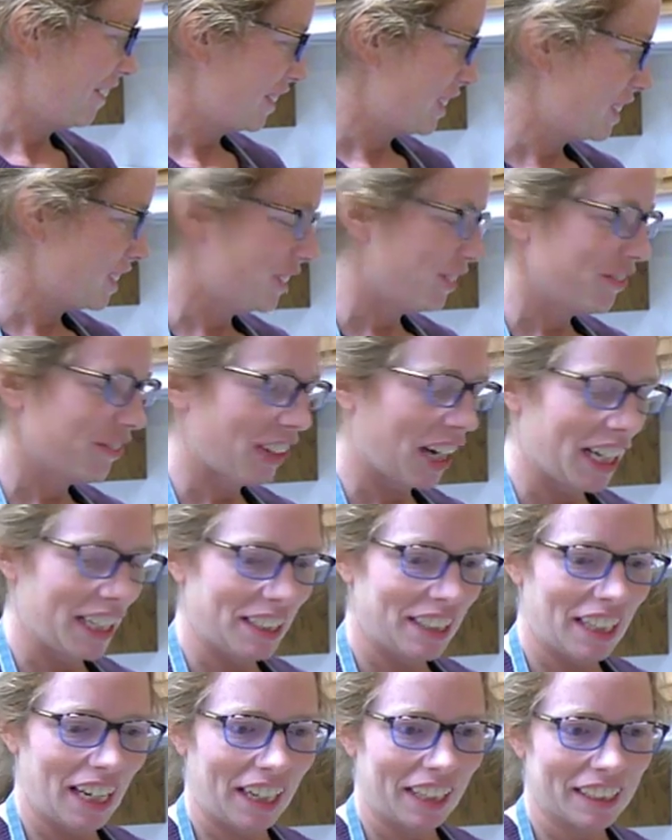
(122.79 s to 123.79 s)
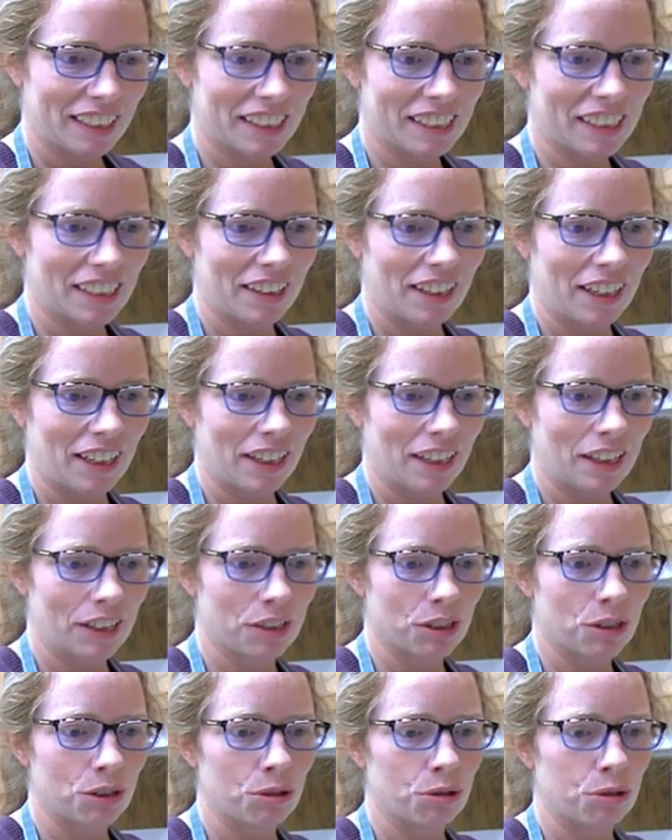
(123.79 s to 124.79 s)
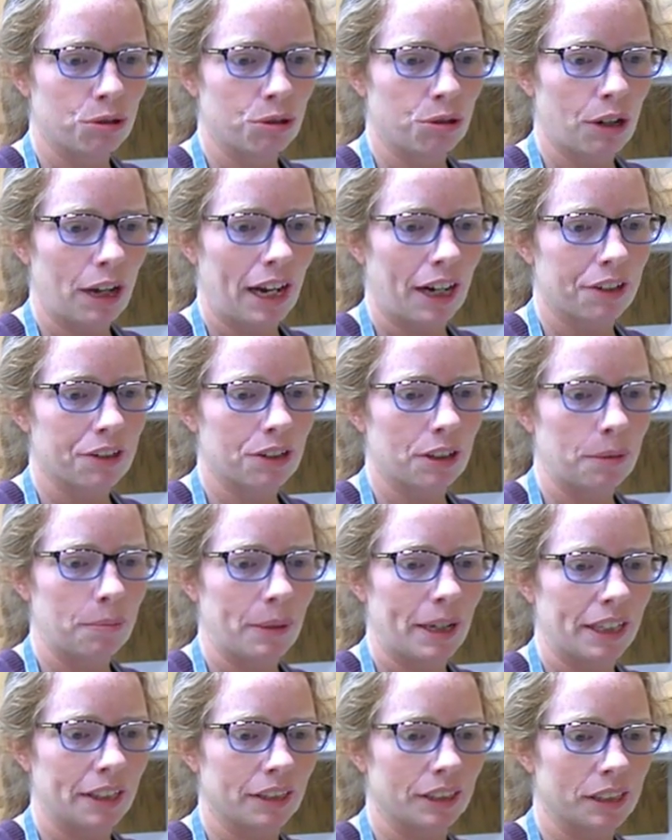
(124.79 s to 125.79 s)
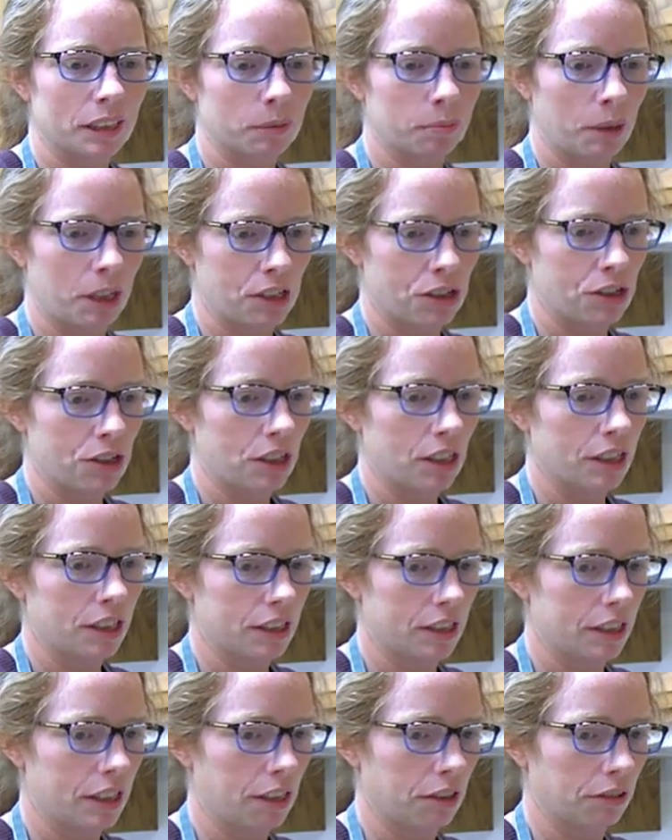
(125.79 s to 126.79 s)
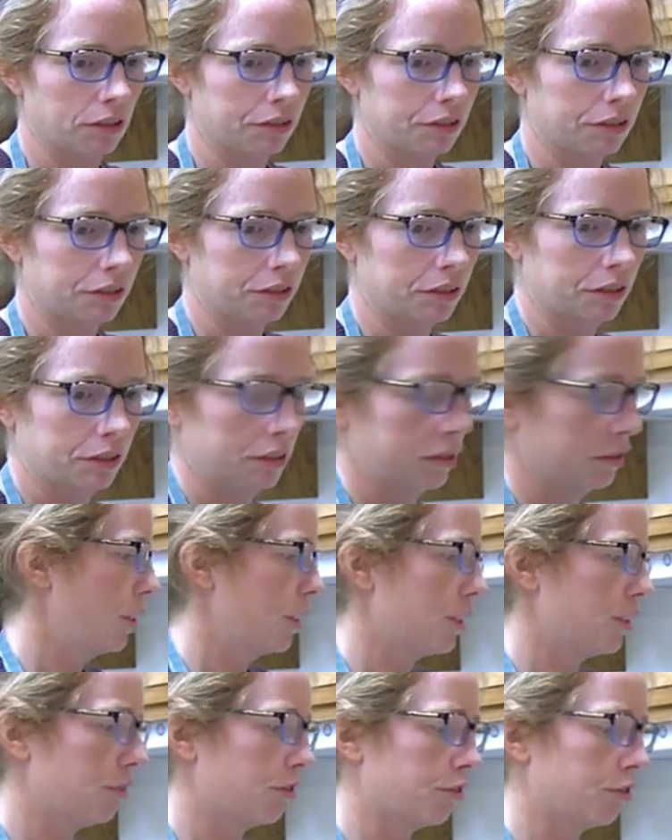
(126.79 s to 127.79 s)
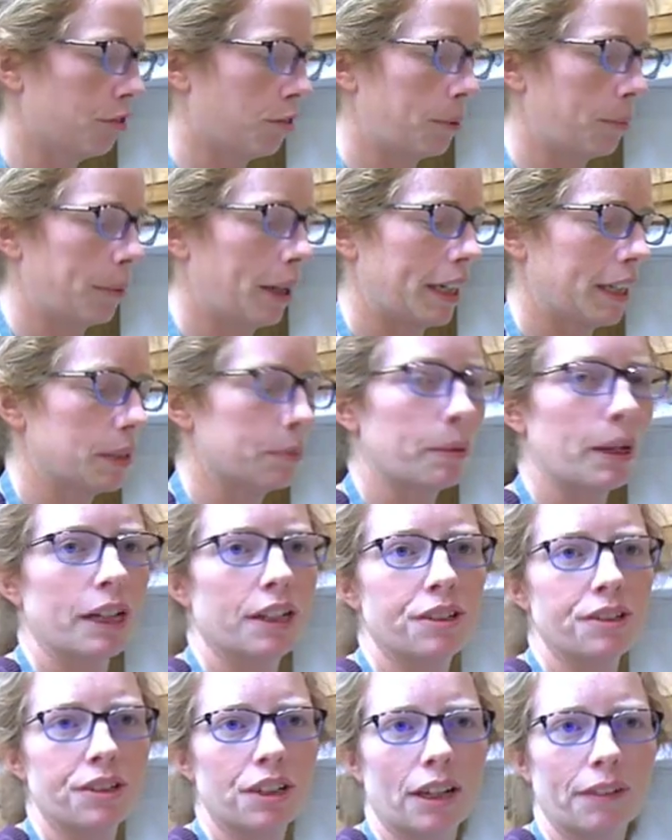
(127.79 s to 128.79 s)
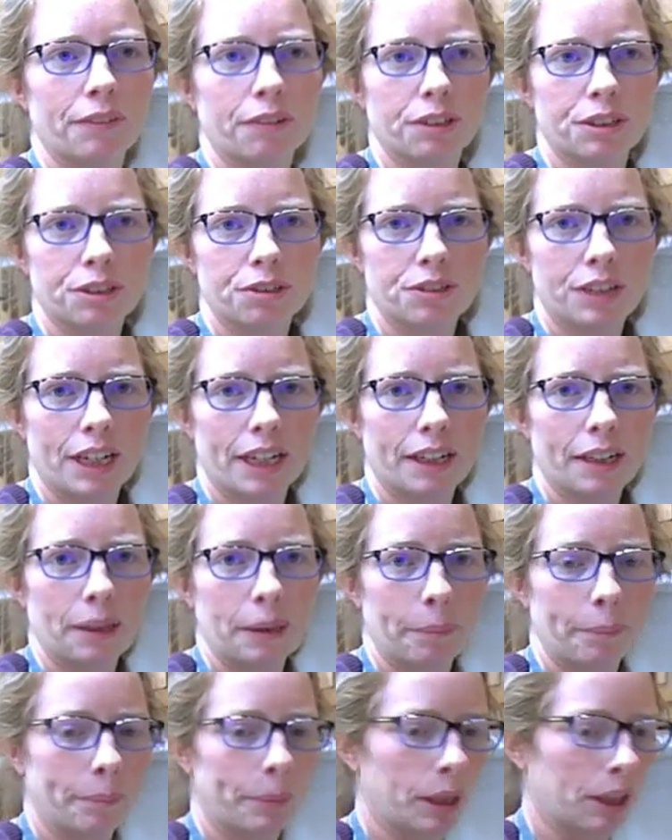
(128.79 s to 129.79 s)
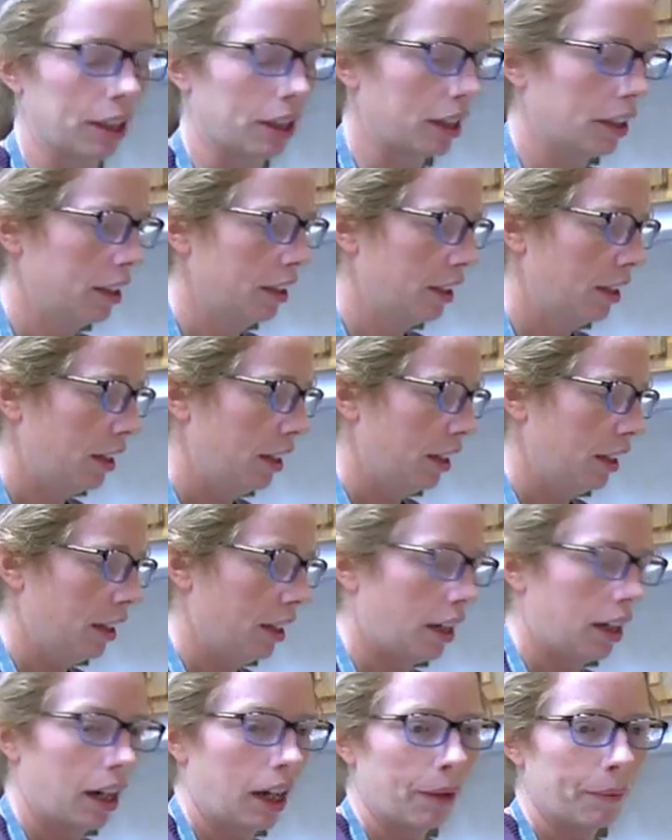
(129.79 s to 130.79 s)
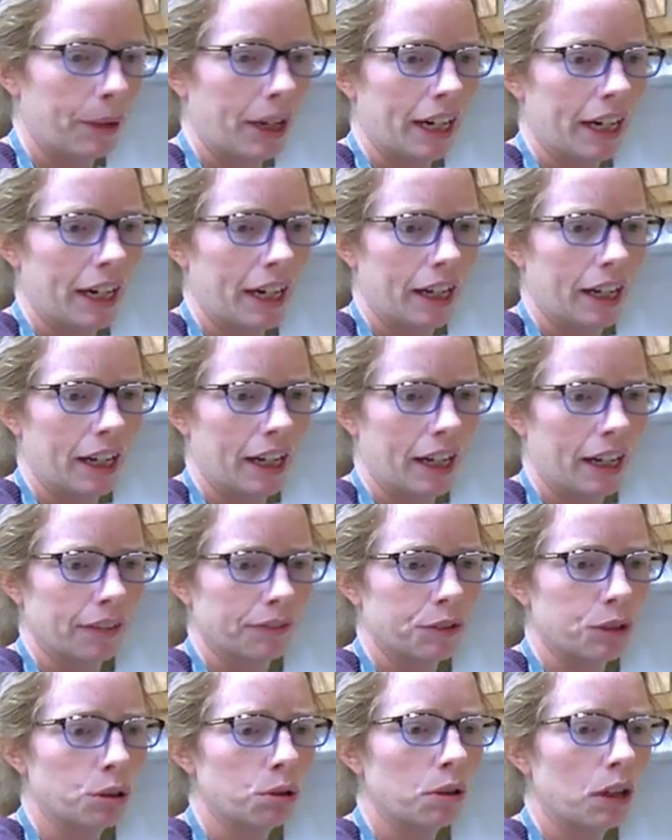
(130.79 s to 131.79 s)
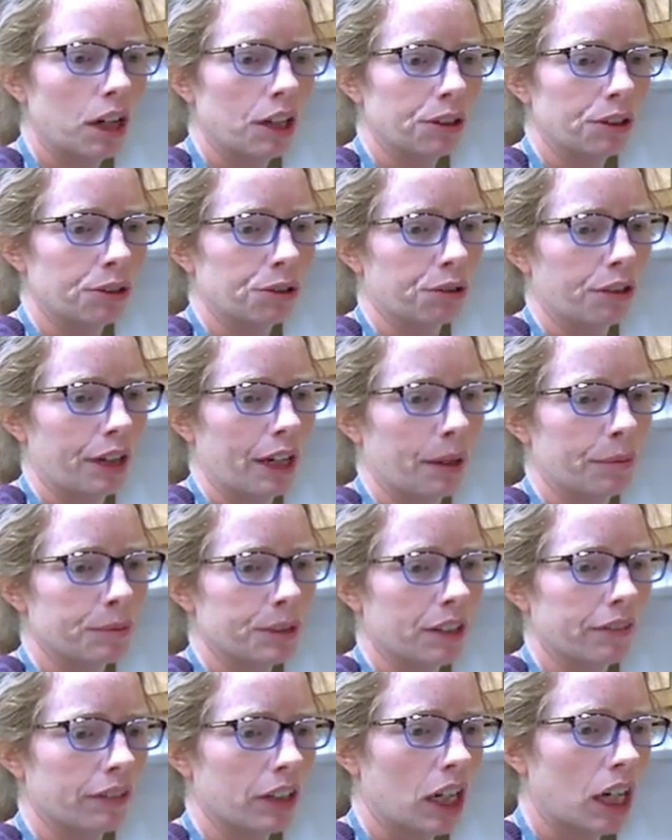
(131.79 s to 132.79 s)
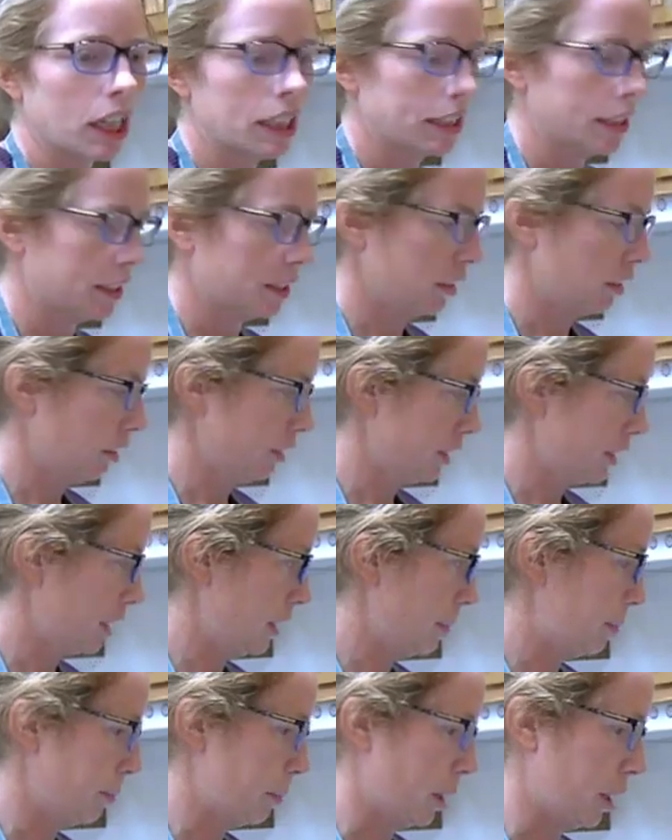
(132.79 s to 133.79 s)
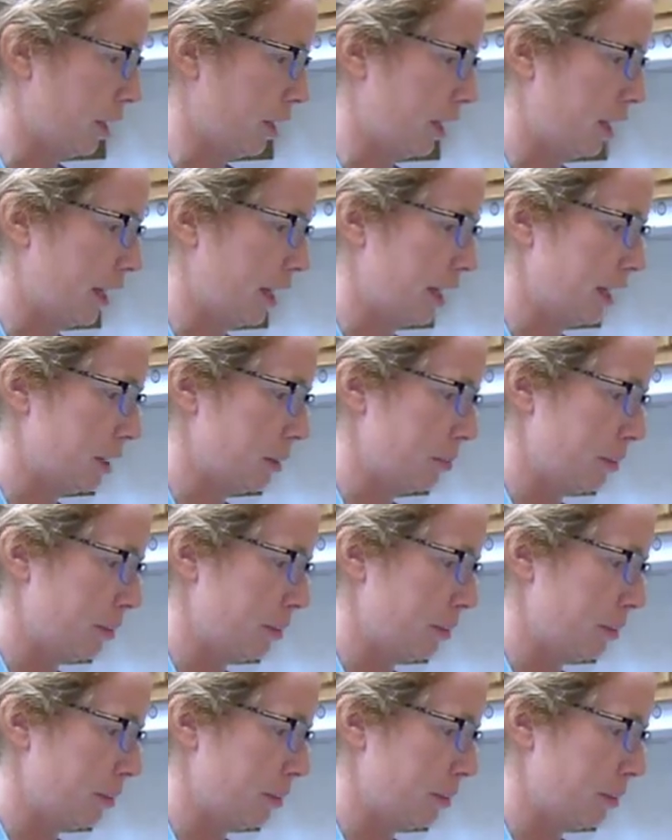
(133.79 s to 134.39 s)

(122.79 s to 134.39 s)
So my next thing is to actually make the sponge itself. So for my sponge, I'm going to take the butter. I have 200 grams of unsalted butter, and it's